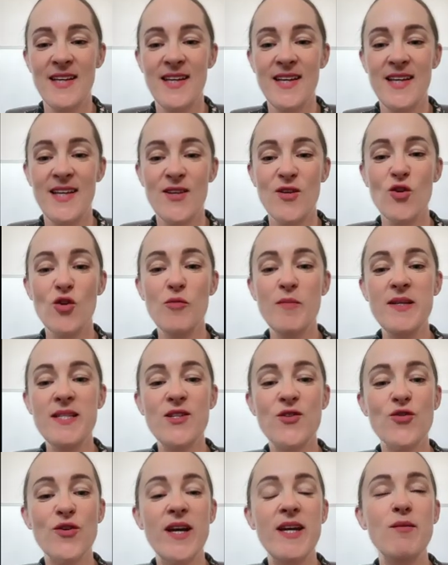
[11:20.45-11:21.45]
You'll miss the
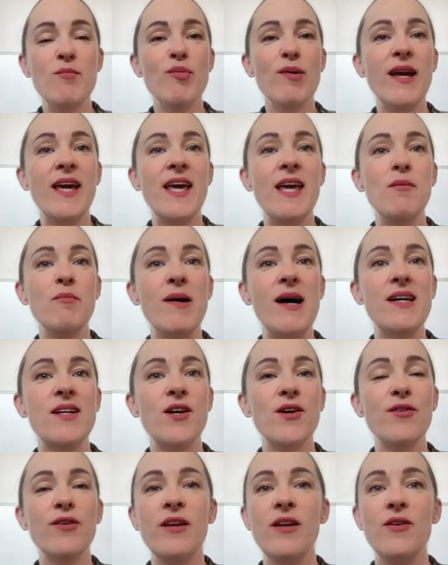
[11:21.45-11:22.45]
train. Breaking Bad.
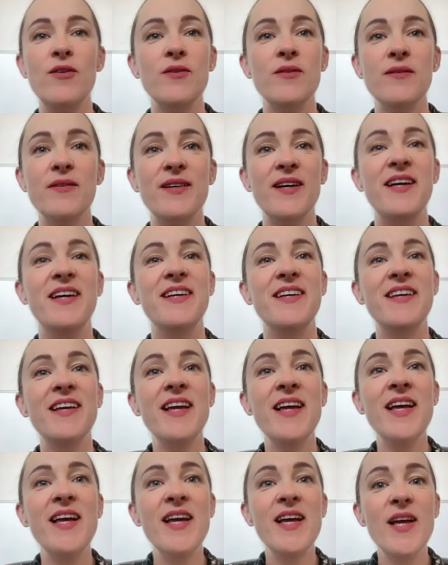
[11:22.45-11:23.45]
Hurry. No.
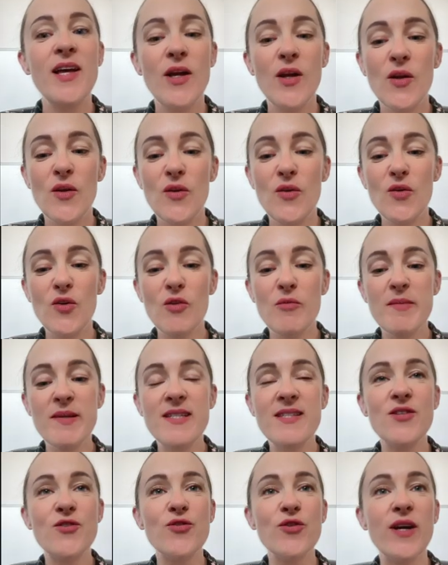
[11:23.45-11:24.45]
You'll miss the
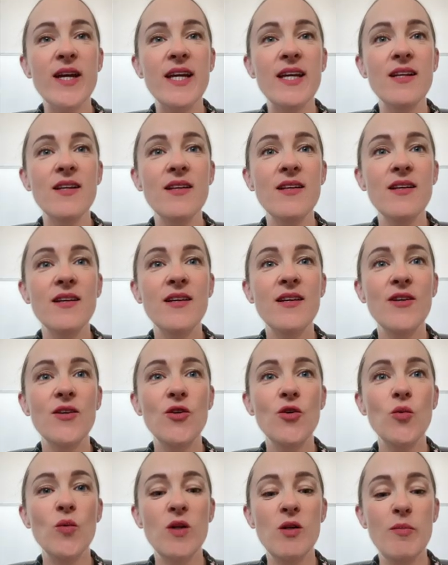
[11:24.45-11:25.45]
train. You
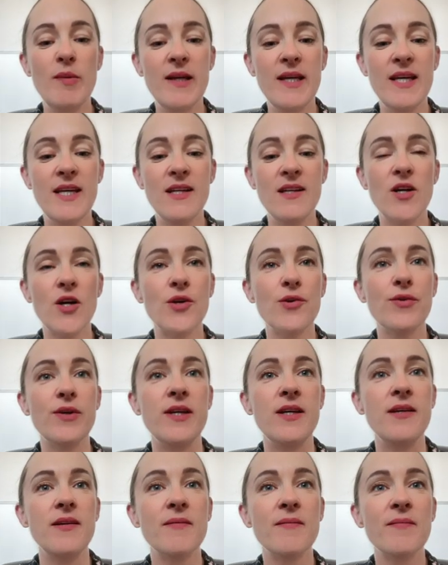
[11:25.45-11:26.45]
will be in hurry.
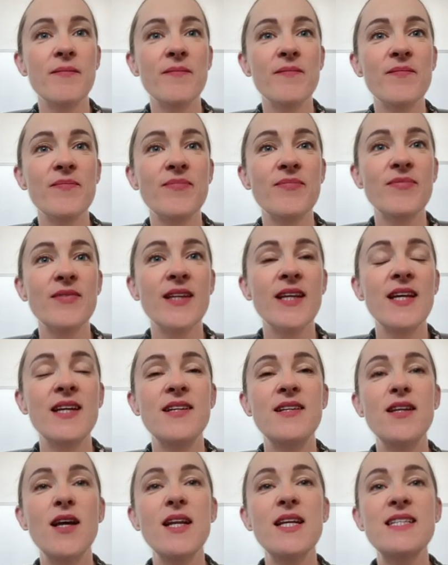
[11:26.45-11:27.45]

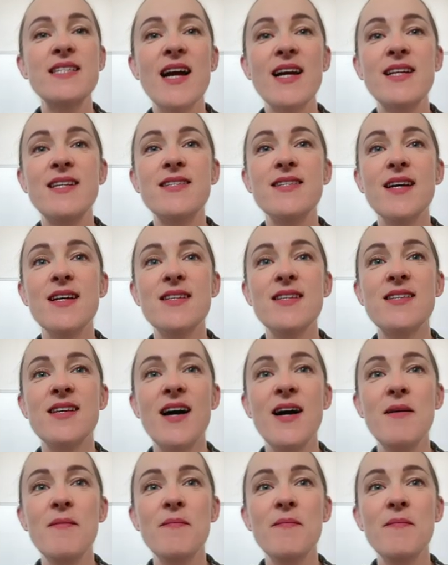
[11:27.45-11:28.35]
Not exactly, Saska.